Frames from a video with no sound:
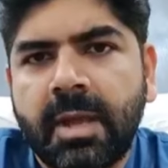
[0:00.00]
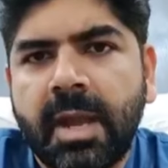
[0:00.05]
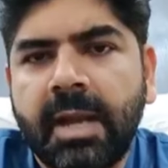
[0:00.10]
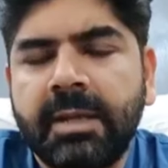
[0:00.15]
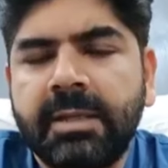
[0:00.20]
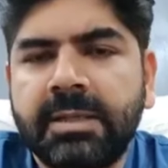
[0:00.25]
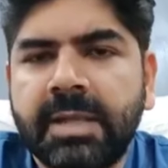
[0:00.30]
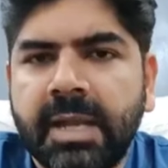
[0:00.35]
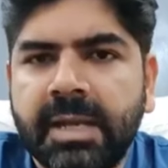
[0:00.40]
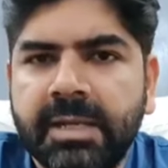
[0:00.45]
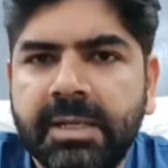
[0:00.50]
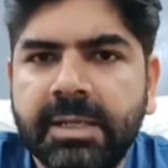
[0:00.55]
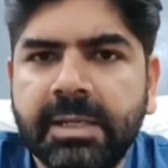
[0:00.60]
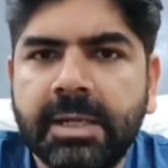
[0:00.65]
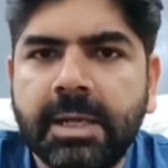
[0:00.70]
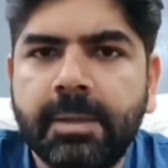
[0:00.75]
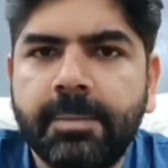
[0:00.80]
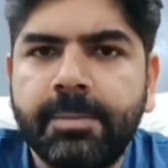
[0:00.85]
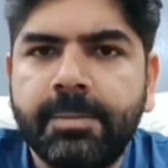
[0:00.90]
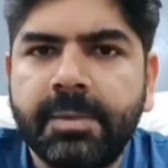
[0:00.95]
and
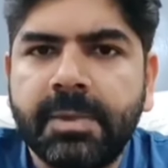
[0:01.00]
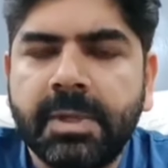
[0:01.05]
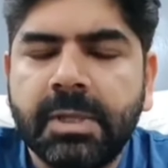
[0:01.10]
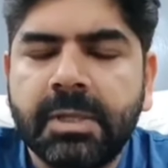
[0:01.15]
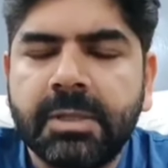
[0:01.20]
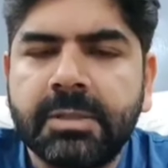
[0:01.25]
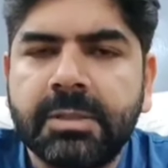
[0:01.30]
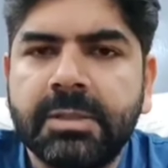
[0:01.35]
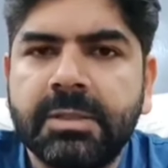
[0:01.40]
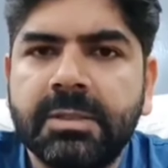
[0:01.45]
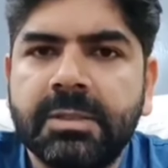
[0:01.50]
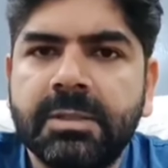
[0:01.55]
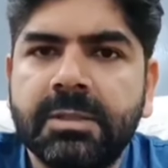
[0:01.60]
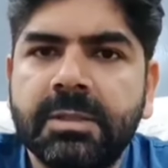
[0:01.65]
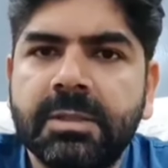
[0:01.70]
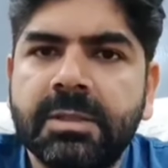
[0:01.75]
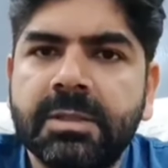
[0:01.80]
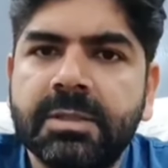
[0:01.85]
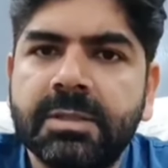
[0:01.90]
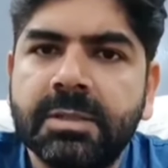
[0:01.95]
tightening up
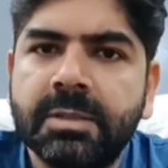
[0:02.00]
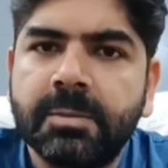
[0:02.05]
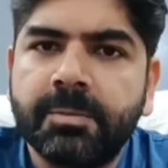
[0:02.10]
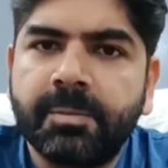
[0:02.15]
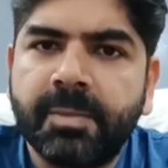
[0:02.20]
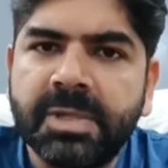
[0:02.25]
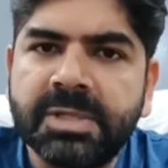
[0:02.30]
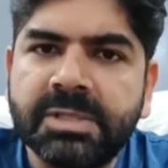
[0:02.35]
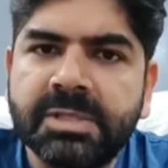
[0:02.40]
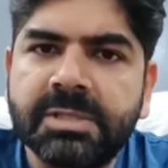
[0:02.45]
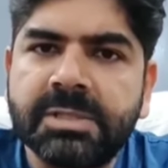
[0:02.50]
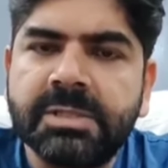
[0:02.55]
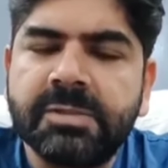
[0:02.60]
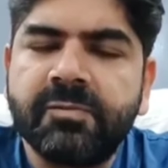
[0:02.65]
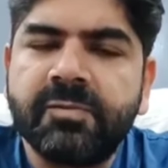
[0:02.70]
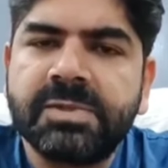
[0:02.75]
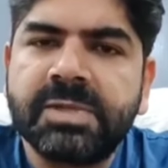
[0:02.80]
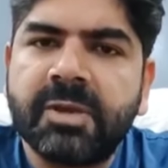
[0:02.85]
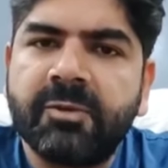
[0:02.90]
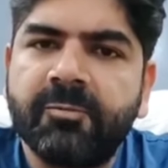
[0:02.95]
the muscles
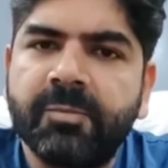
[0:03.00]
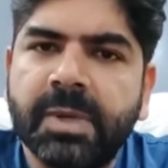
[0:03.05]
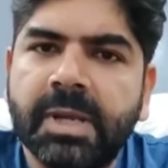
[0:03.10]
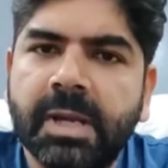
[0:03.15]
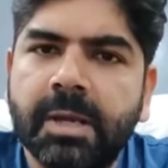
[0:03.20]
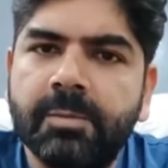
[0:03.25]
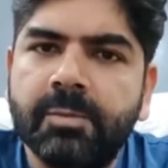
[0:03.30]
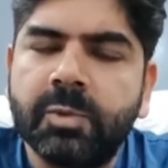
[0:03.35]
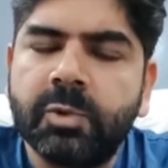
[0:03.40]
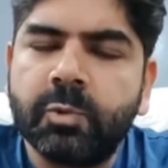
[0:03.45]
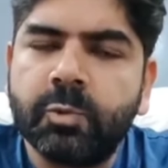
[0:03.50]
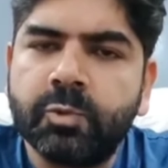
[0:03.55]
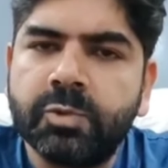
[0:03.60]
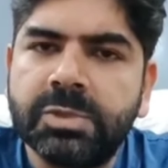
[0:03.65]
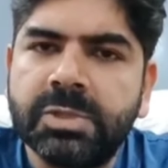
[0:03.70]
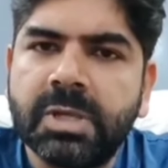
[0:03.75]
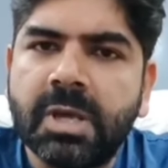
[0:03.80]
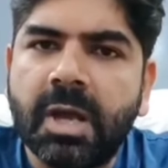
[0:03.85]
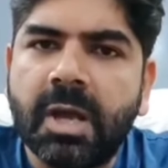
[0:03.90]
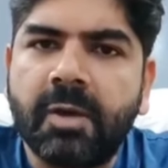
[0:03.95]
which have become
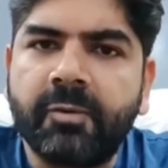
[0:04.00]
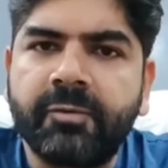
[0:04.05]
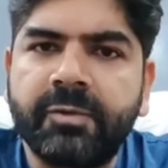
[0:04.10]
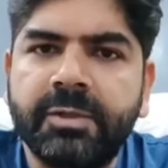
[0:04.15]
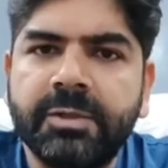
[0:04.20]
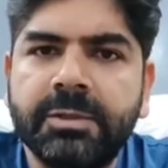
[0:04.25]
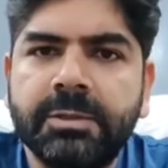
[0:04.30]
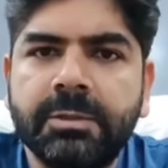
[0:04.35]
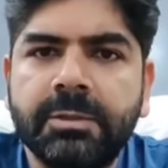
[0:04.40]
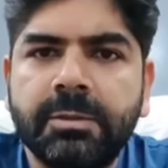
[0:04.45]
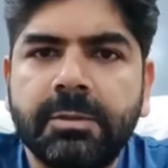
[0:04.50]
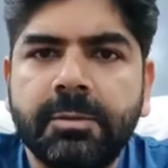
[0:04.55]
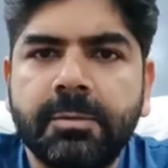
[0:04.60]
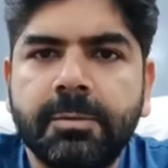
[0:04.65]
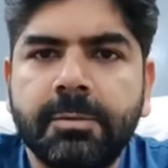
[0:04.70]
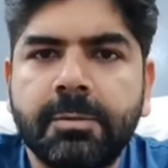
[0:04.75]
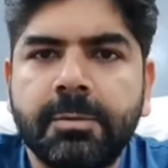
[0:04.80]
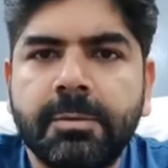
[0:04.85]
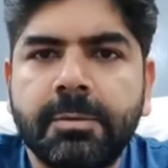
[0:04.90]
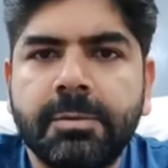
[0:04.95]
loose after
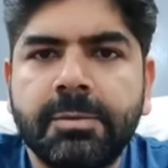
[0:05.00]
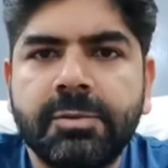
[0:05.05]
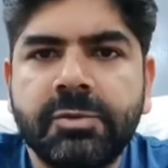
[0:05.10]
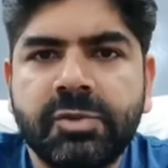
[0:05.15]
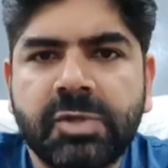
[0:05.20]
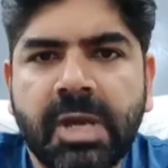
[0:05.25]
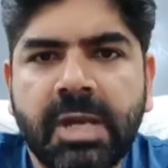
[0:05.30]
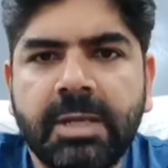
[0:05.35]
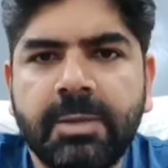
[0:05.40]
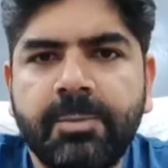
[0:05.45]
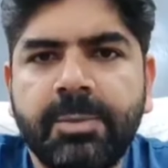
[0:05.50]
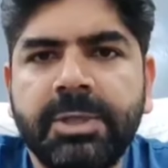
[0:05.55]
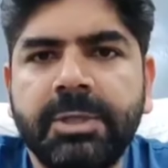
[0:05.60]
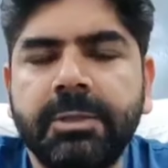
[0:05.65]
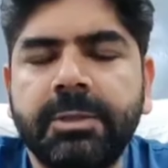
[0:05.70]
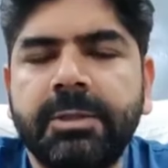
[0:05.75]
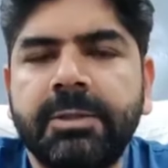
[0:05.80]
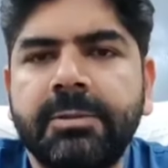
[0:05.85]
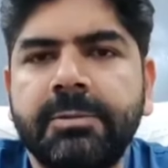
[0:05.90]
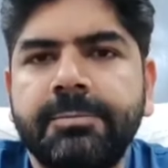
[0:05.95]

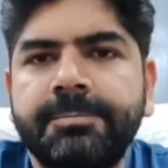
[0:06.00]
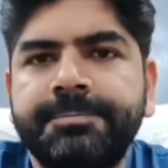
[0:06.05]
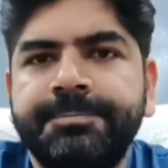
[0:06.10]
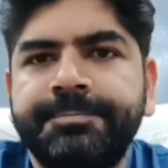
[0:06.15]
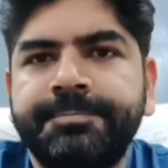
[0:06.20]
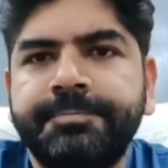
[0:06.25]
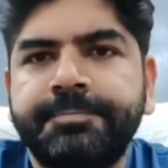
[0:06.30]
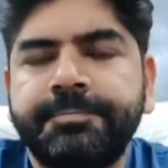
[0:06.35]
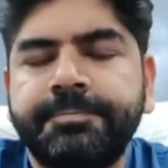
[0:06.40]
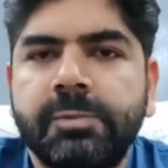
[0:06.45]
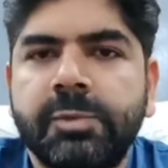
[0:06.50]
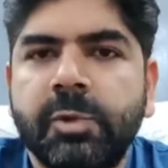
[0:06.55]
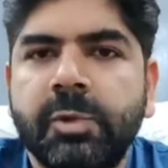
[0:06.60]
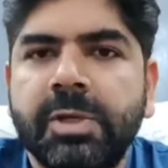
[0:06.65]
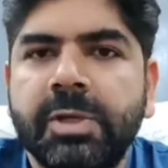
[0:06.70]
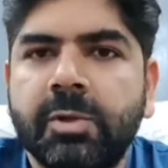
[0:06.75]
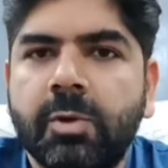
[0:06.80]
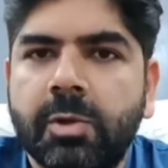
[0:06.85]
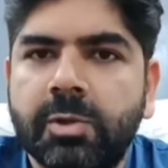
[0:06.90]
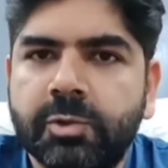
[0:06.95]
childbirth. You
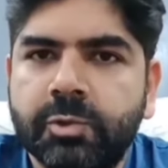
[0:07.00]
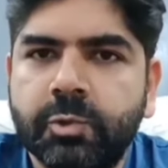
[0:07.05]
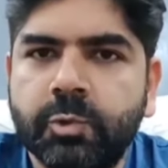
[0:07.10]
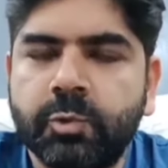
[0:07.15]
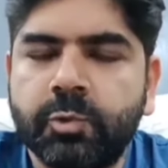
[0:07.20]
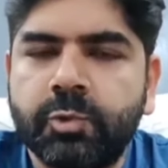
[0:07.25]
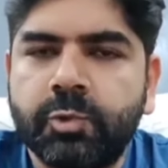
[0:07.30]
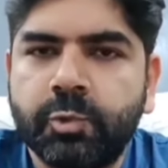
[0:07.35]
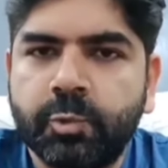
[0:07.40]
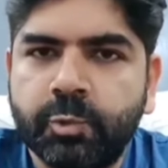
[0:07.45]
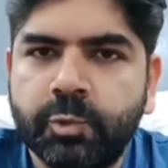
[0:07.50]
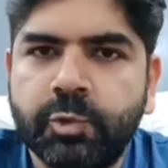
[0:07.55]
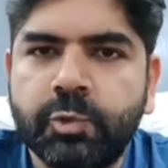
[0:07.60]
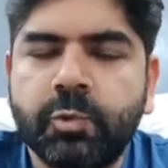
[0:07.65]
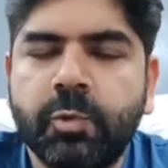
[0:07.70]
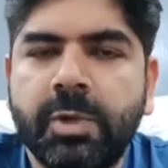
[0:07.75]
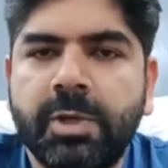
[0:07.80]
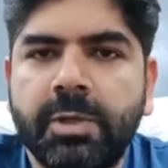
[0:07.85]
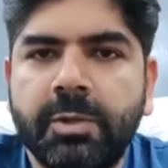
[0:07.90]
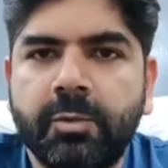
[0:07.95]
can also choose
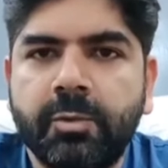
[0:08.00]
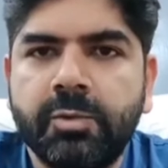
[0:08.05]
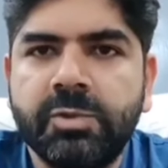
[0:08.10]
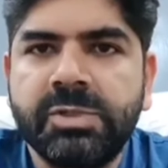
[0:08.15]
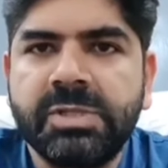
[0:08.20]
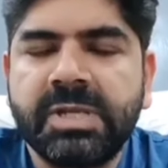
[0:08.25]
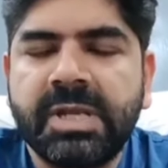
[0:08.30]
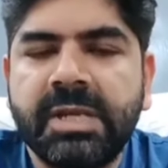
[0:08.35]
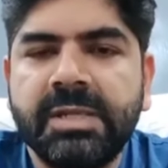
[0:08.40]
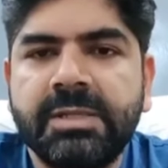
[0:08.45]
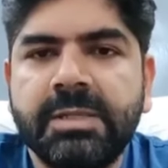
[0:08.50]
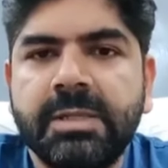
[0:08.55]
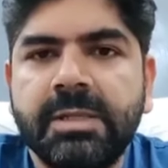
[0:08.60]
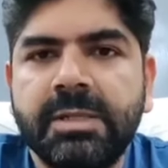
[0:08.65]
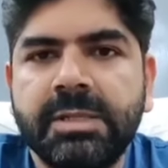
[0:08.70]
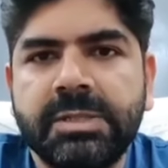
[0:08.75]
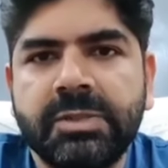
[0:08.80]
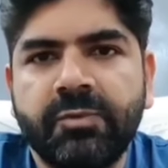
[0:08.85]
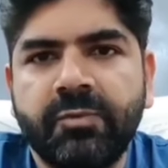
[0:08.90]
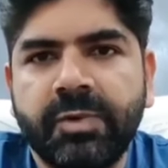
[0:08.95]
to undergo genital
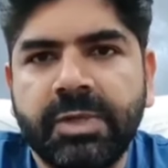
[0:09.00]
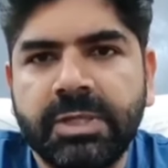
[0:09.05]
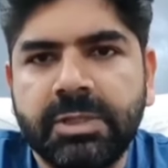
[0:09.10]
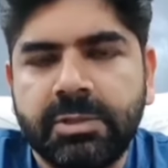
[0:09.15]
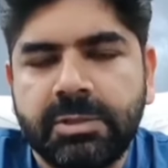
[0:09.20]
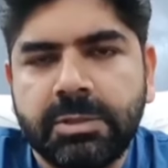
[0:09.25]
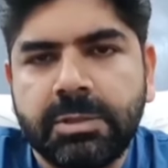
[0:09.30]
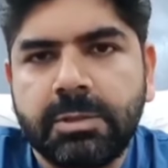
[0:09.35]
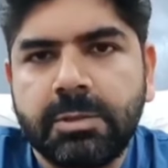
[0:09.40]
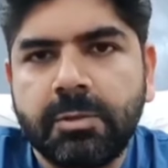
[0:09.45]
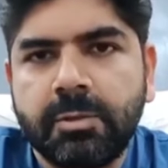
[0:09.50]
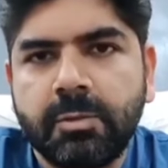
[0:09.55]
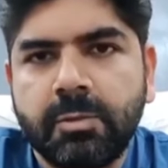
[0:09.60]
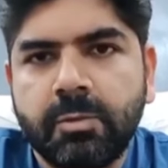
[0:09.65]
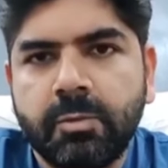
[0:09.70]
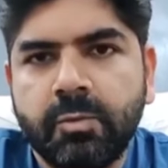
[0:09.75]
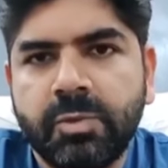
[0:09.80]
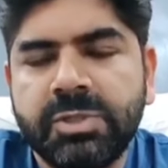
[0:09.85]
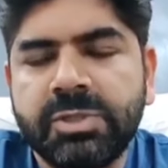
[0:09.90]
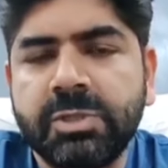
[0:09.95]
rejuvenation,
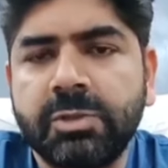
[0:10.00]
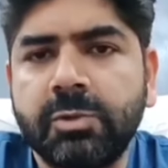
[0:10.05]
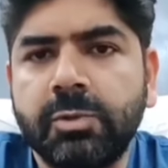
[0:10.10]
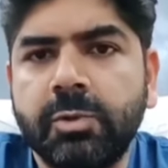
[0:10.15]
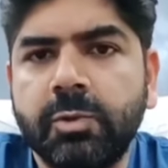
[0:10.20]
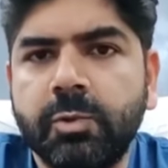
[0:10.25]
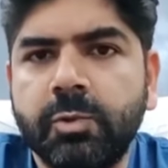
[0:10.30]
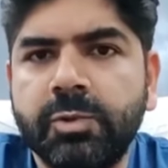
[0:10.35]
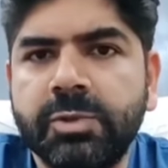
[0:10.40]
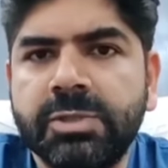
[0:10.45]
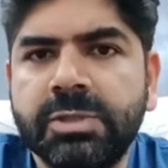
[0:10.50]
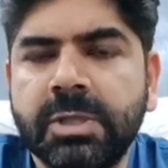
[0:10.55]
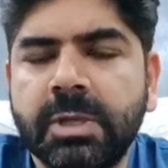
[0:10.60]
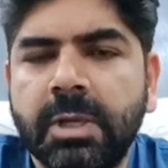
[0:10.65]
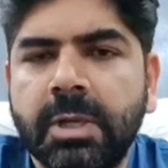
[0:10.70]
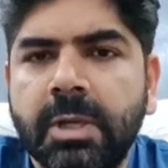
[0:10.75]
which includes